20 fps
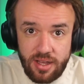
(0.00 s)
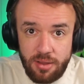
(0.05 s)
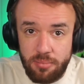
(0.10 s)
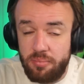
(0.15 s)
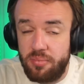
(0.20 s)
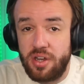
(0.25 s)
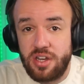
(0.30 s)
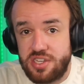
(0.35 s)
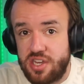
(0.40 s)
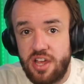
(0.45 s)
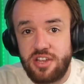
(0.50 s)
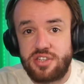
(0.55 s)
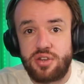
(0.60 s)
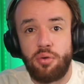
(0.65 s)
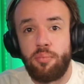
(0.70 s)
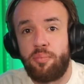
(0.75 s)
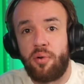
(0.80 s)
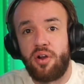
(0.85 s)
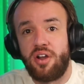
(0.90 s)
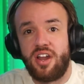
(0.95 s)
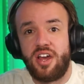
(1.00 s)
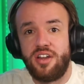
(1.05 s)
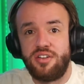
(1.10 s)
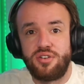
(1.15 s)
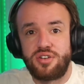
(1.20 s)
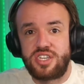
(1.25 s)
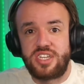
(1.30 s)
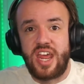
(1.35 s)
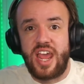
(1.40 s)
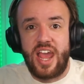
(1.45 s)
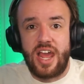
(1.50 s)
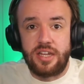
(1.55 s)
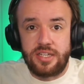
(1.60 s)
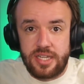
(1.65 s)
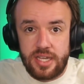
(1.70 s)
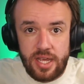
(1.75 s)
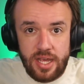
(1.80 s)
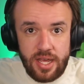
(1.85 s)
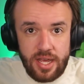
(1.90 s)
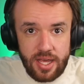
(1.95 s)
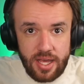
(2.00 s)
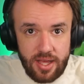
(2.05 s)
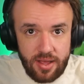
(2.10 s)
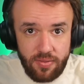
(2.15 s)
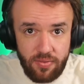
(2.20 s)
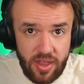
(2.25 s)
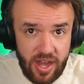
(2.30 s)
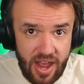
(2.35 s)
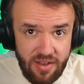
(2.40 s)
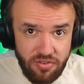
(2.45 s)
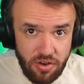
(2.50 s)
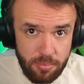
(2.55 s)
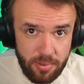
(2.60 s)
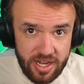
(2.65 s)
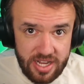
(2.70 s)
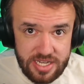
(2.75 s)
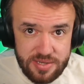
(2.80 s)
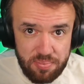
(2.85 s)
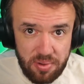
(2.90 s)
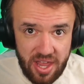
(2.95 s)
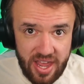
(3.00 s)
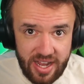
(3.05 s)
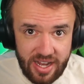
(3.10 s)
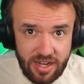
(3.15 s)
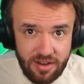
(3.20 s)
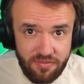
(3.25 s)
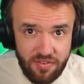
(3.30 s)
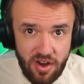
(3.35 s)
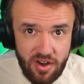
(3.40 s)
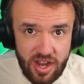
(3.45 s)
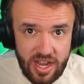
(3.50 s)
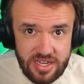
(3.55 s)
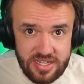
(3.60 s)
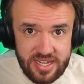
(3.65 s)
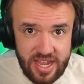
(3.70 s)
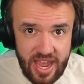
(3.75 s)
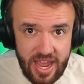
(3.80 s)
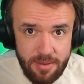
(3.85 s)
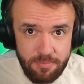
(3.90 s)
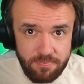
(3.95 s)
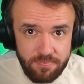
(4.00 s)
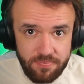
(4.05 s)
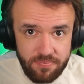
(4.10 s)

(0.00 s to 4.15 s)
But it's also important to understand that everybody's playing a nefarious game.